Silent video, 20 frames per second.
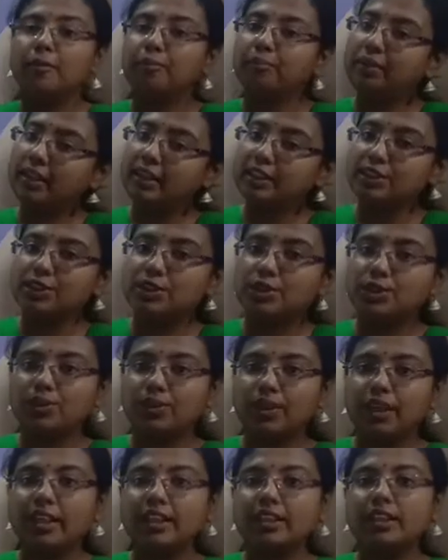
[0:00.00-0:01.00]
Please do
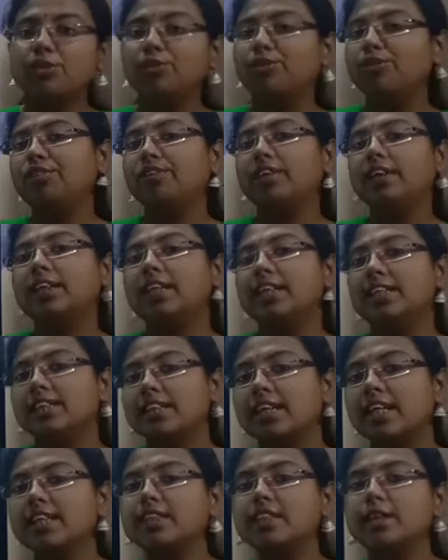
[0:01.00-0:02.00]
it. We will
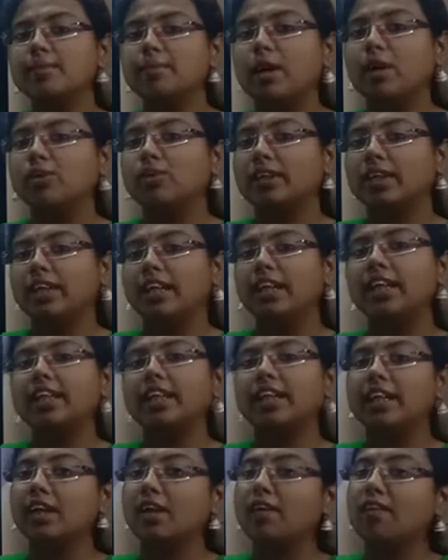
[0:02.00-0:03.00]
discuss about
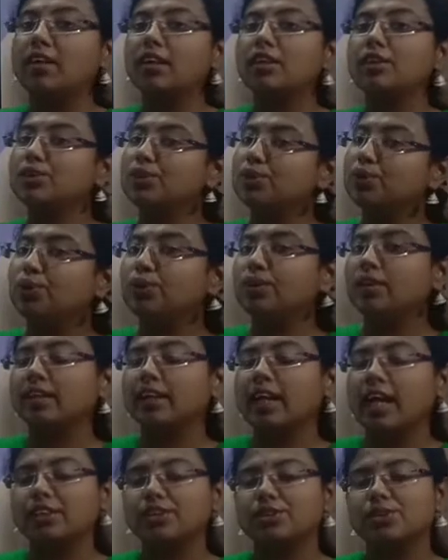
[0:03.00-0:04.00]
it in our school
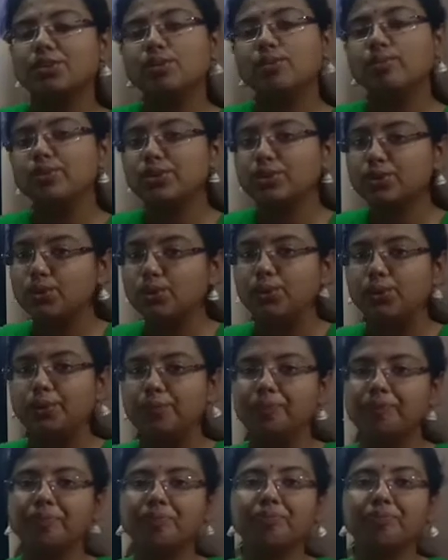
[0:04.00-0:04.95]
classroom soon.